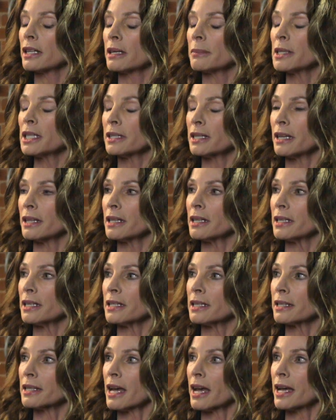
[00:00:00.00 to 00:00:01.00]
and let me say
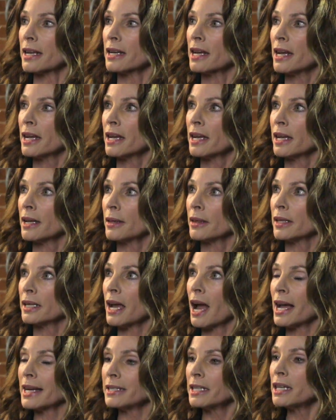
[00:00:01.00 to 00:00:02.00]
this, that
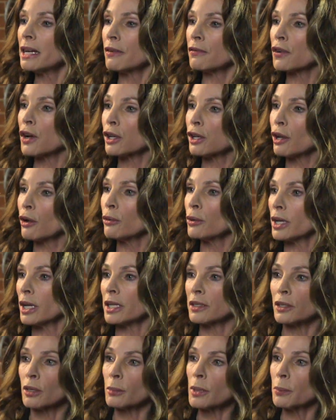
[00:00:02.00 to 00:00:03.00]
the idea of
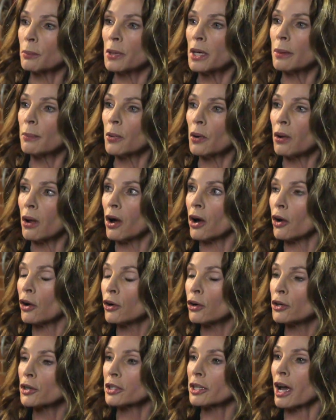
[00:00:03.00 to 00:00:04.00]
cloning, so many people are
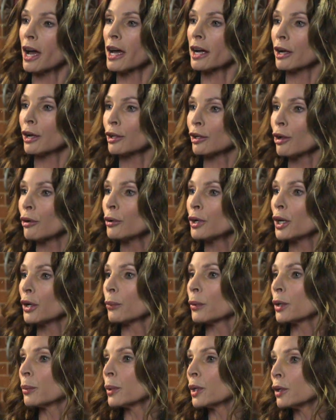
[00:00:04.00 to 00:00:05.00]
hooked on cloning.
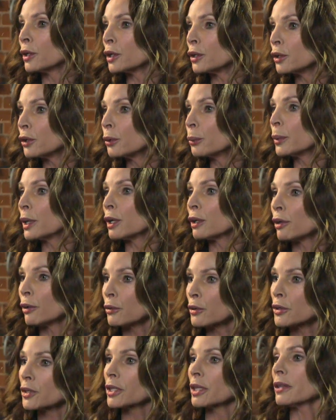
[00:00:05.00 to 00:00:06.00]
What are we going to do when we
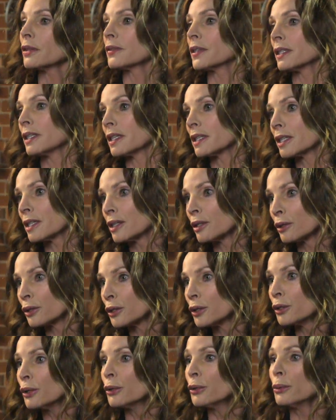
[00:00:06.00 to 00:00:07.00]
clone ourselves? Is it still
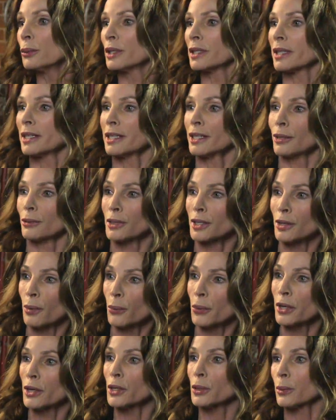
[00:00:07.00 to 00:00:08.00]
you? Is it, you know,
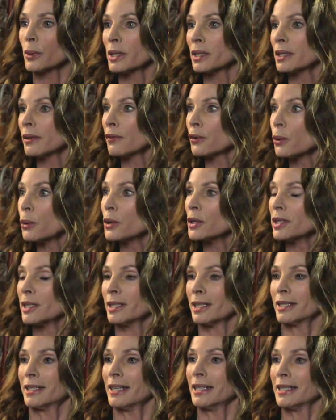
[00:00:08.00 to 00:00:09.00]
someone else? What is, of course,
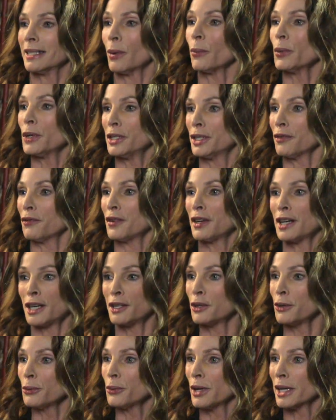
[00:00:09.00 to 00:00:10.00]
it's someone different.
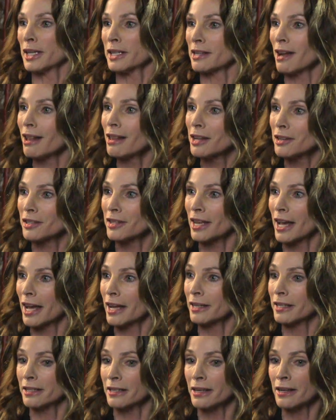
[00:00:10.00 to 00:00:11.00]
And you acknowledge right.
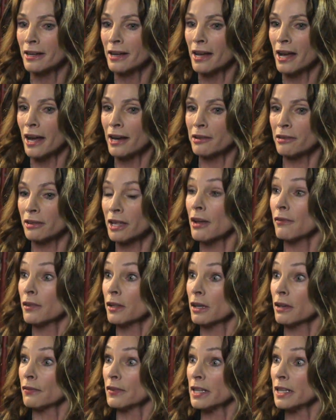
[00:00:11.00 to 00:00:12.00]
that. And, and your
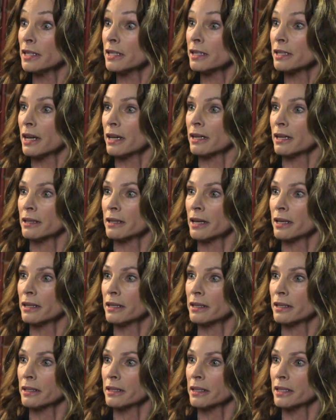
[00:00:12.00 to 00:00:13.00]
level of insight on that
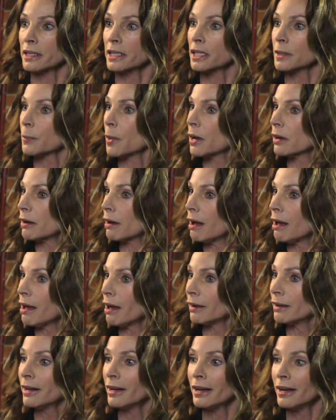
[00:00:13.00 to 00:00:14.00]
is, is spot
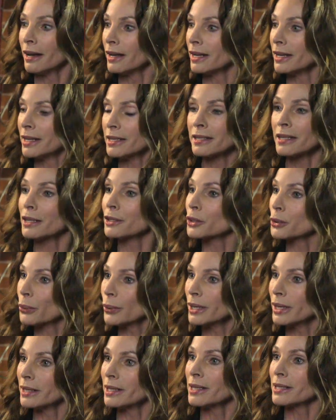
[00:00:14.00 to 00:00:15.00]
on. It's a
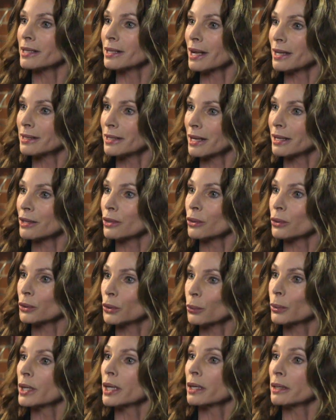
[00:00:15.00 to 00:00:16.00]
twin. It's an identical
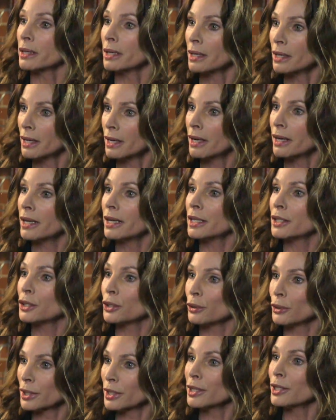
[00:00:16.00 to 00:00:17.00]
twin
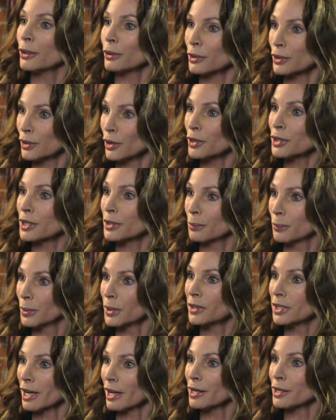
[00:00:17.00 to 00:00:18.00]
until it, you know, starts
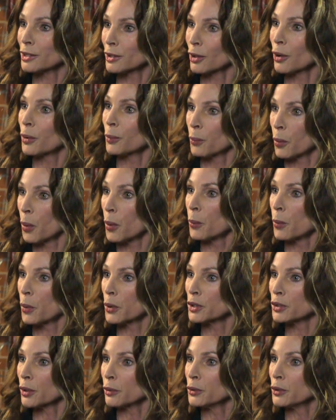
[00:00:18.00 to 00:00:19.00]
building on its own, more and
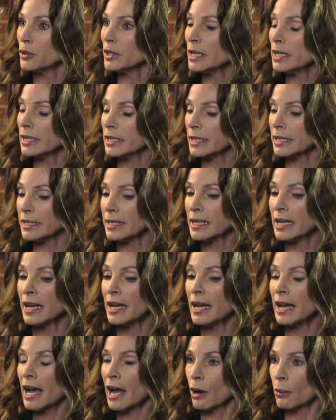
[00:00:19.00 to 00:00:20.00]
more its own uniqueness.
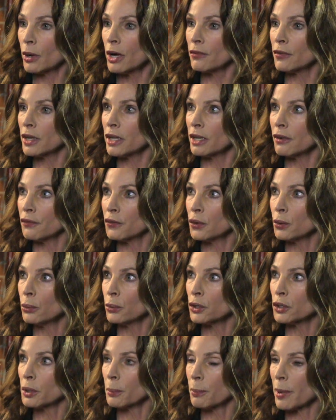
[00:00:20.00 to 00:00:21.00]
However, if you
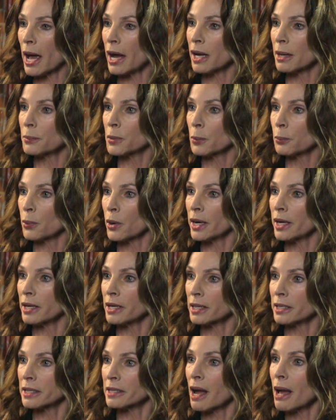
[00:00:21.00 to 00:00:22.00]
were to back up the
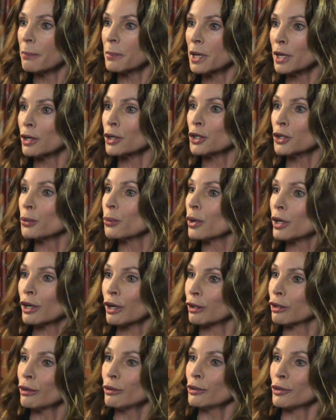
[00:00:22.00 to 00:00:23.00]
brain, it's not because you want to
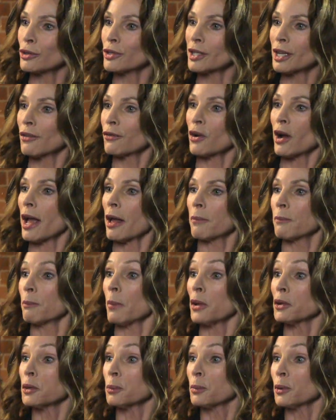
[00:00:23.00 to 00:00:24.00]
clone yourself or have
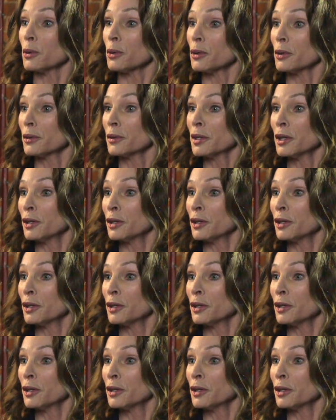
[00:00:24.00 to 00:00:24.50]
multiple